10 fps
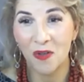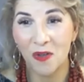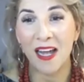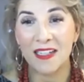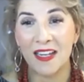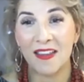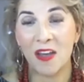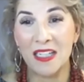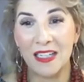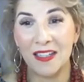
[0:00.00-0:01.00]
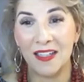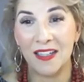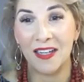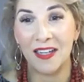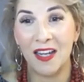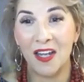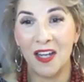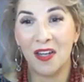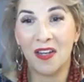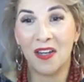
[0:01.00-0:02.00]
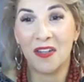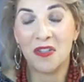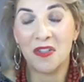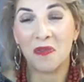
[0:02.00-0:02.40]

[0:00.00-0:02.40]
need to find a way